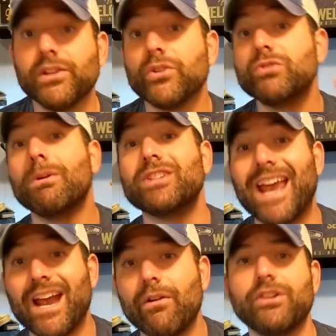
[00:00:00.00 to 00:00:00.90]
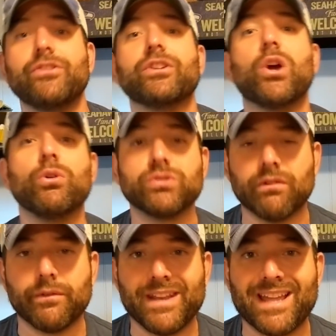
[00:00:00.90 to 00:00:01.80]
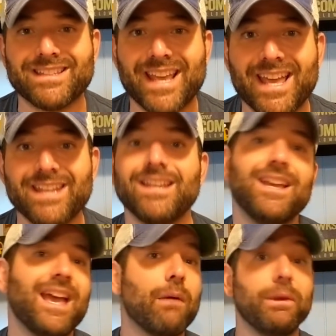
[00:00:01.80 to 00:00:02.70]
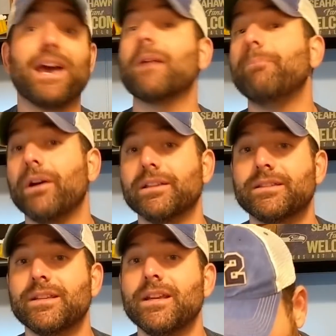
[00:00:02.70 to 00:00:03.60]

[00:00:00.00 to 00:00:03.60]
A little too much air under it, goes over Vanette's head, and we got a punt.